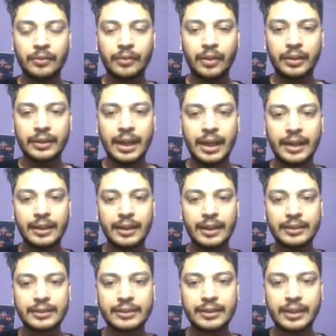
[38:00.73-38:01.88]
for that,
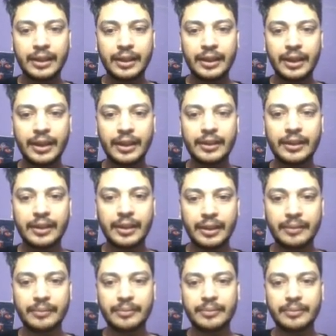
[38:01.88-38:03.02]
let's create a
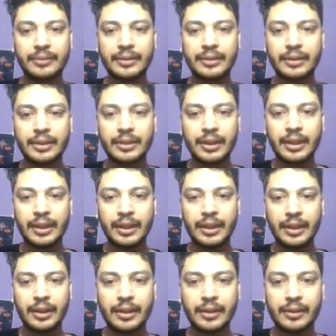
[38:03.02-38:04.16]
div
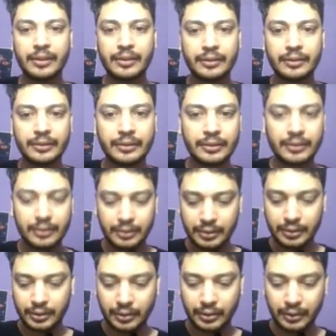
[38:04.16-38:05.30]
here,
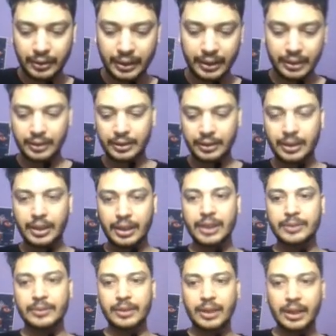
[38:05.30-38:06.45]
okay, which
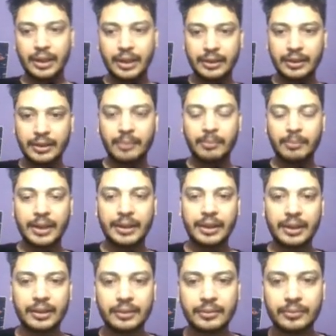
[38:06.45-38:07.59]
will contain a
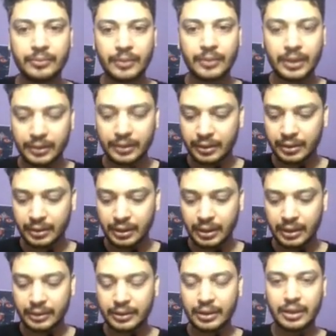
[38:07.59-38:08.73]
button with
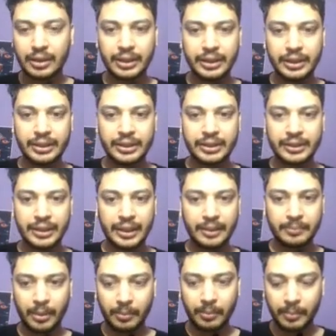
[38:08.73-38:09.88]
the reset
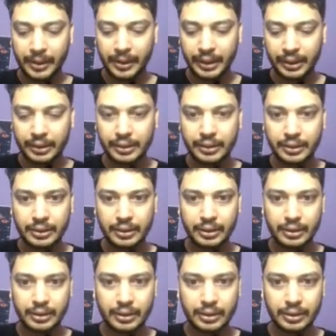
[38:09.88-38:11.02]
property.
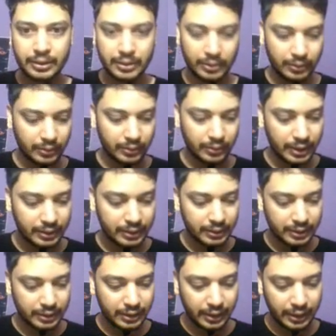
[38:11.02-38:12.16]
So let's
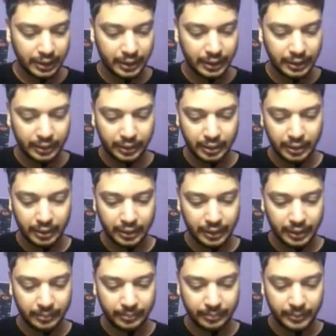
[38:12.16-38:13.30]
create a
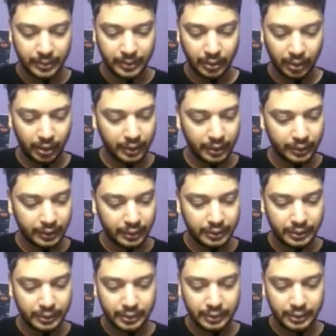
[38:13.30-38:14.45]
div dot
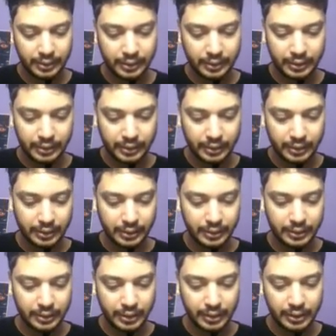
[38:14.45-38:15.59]

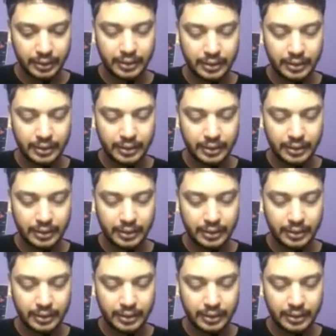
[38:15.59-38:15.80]
result,